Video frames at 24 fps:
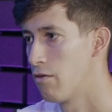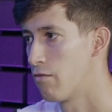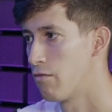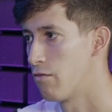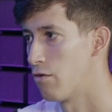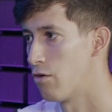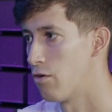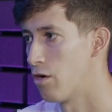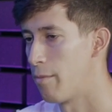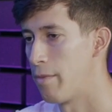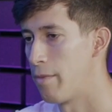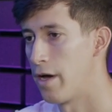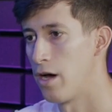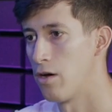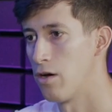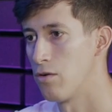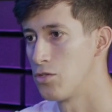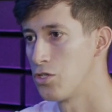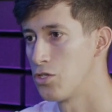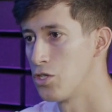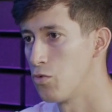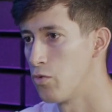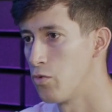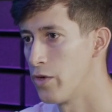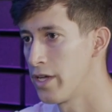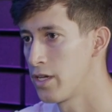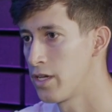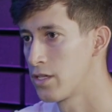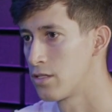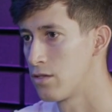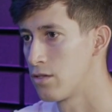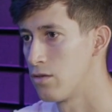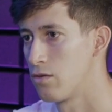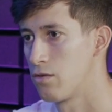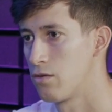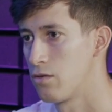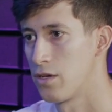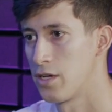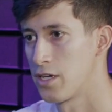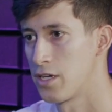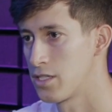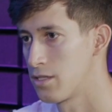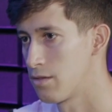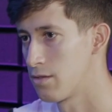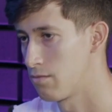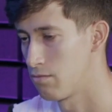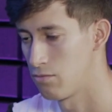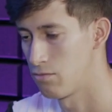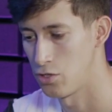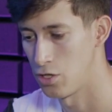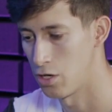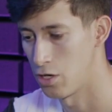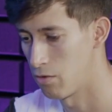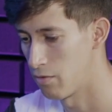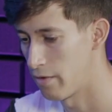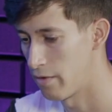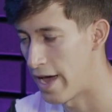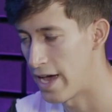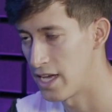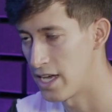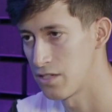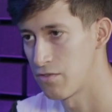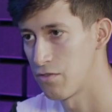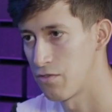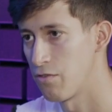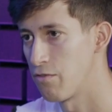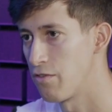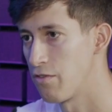for about two weeks. You know, ask for